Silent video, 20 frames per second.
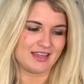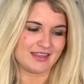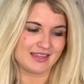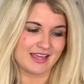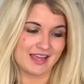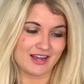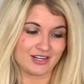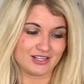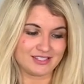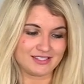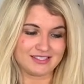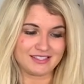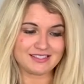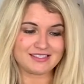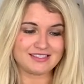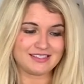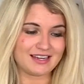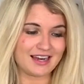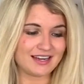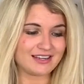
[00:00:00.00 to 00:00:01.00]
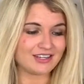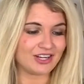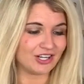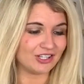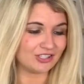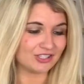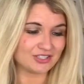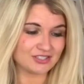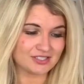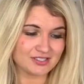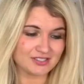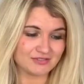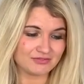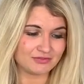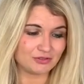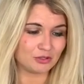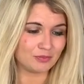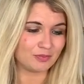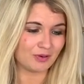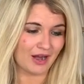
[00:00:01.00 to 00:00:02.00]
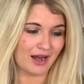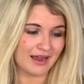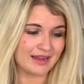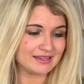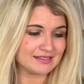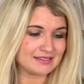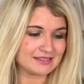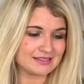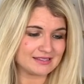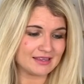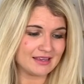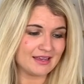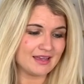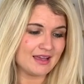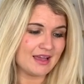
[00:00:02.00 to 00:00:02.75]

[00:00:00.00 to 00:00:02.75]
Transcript: and they are $69 full price.